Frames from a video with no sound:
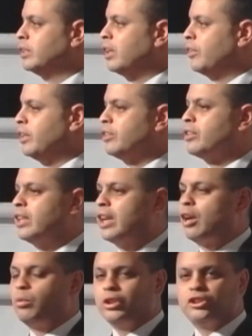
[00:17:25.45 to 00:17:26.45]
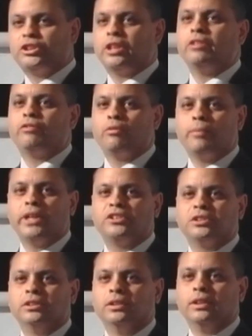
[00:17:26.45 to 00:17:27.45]
on the internet. I want to share
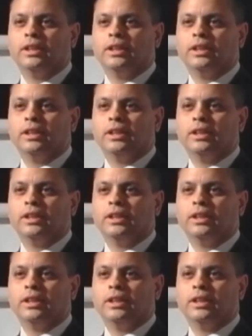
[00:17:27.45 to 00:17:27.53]
information.